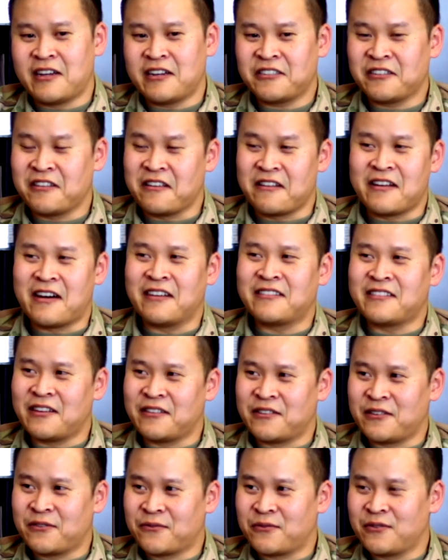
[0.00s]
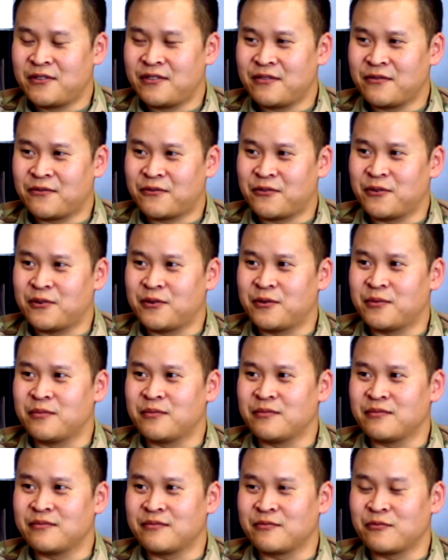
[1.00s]
actually not that different
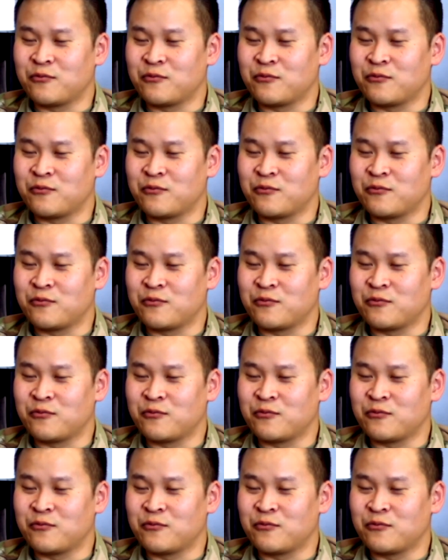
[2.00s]
from